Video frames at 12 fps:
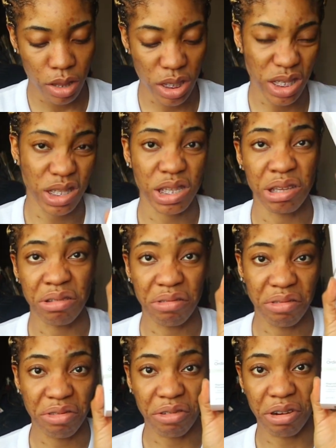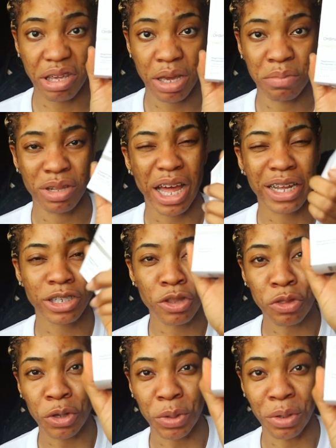This is the 30 ml. I actually
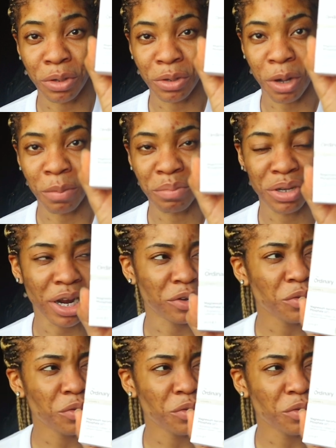thought they were gonna come bigger.